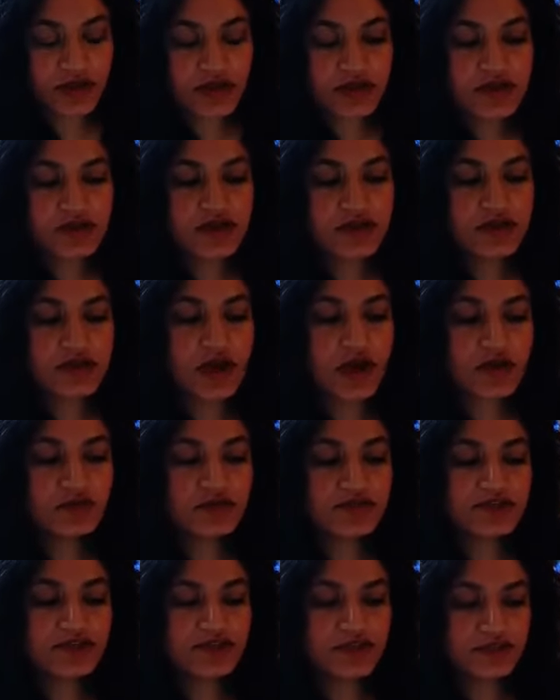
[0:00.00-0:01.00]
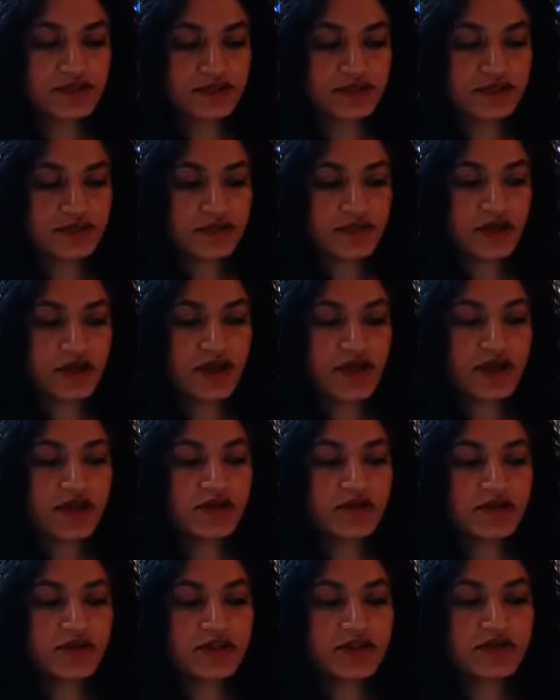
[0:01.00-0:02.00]
The crowd cheered,
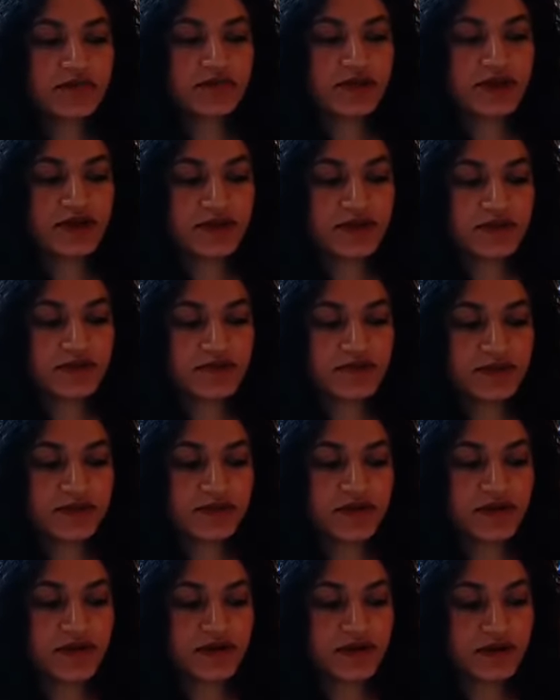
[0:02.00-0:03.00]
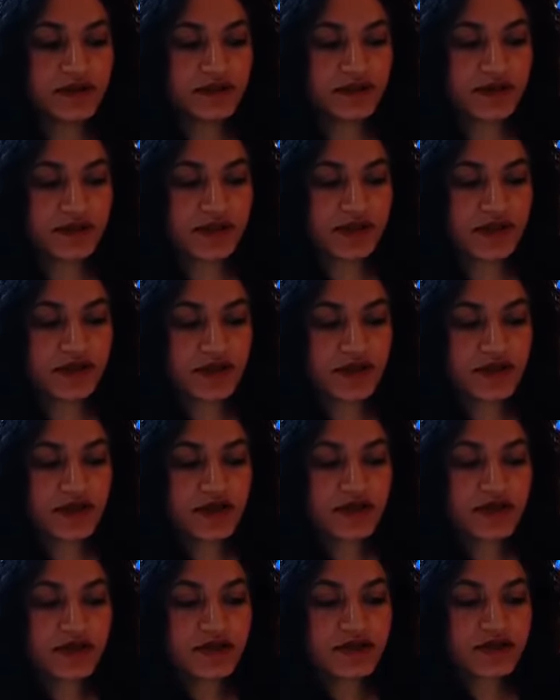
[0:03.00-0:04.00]
echoing the biggest of the big girls.
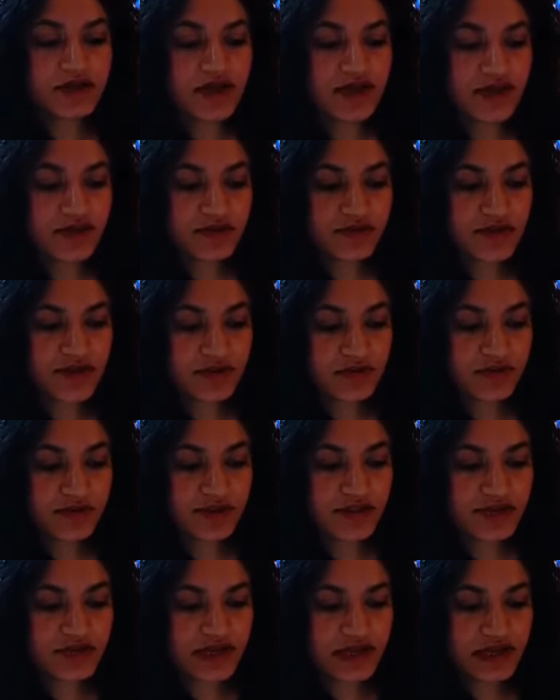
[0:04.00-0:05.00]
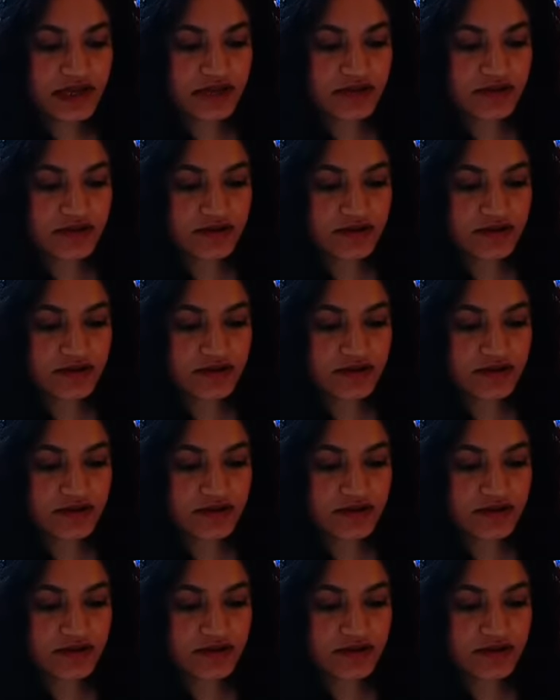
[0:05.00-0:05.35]
Stay, Ritu, stay.